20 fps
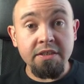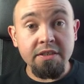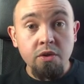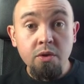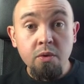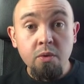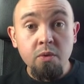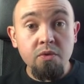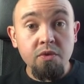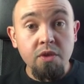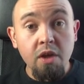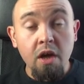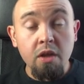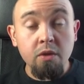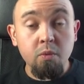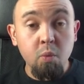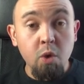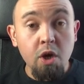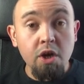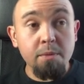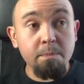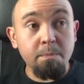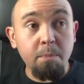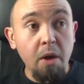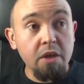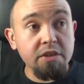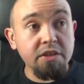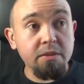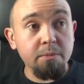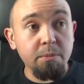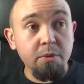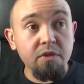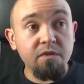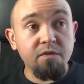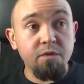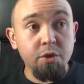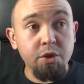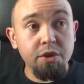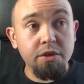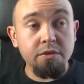you thought were impossible
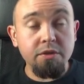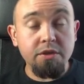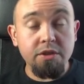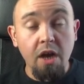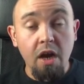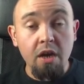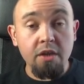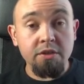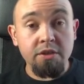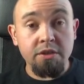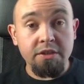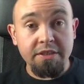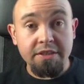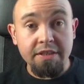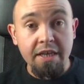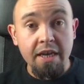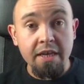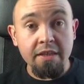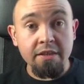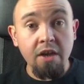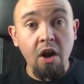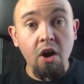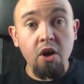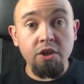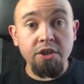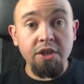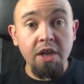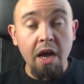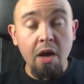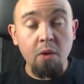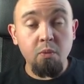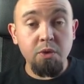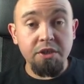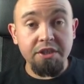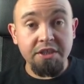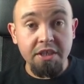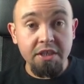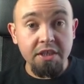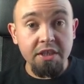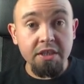for you to understand are now
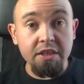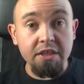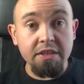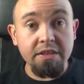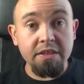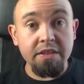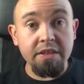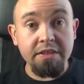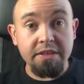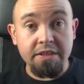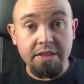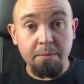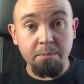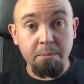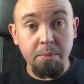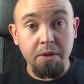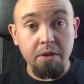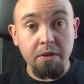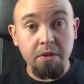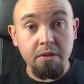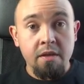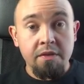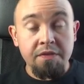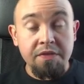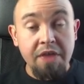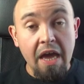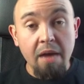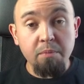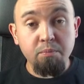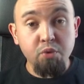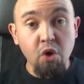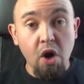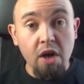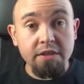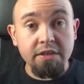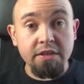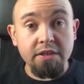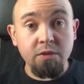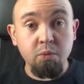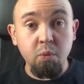ridiculously simple. That
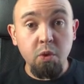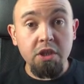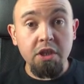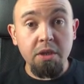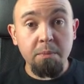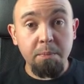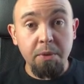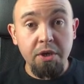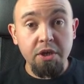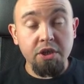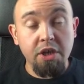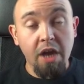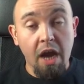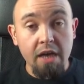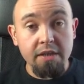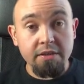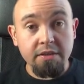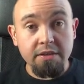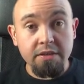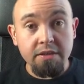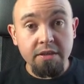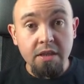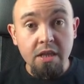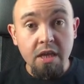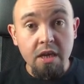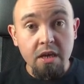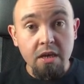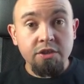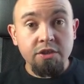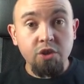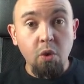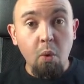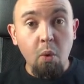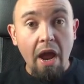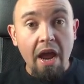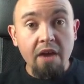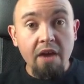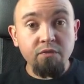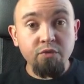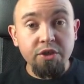process will appear constantly, so
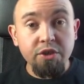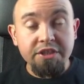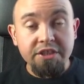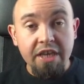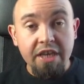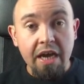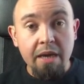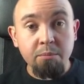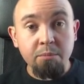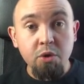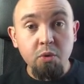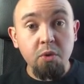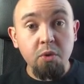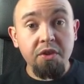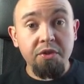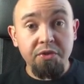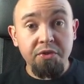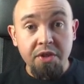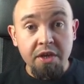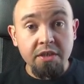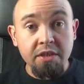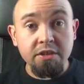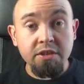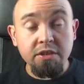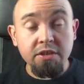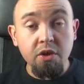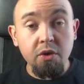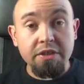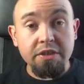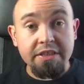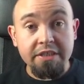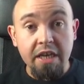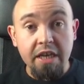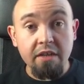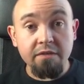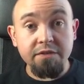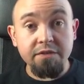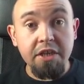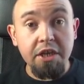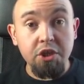every time you will think to
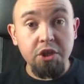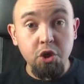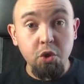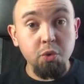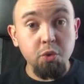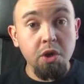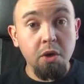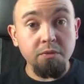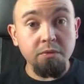yourself that you know